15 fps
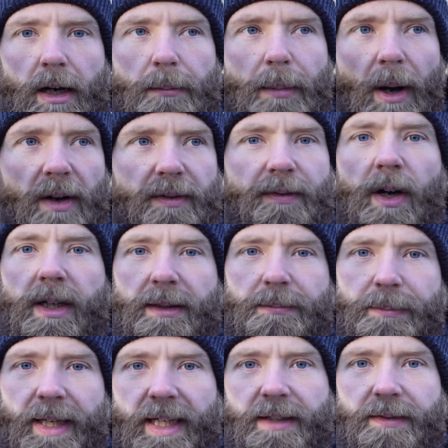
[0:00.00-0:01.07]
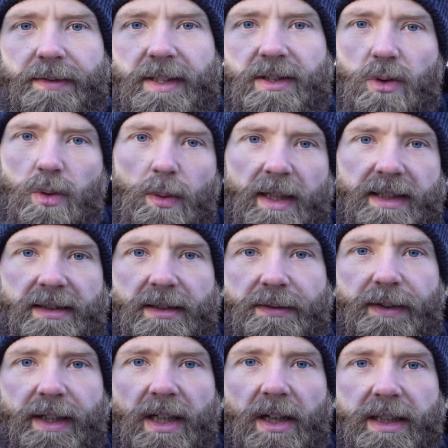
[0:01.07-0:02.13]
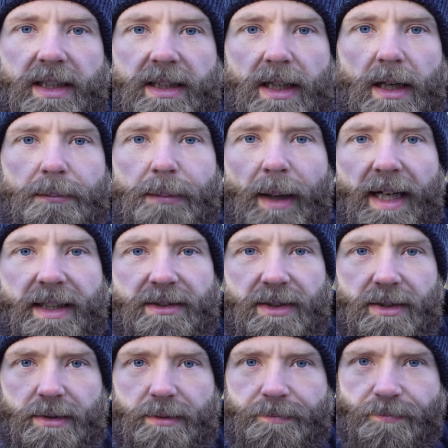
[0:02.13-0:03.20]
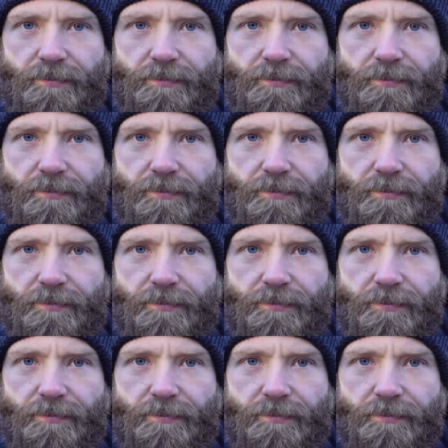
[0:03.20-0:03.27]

but I find beef is always the thing I can come back to.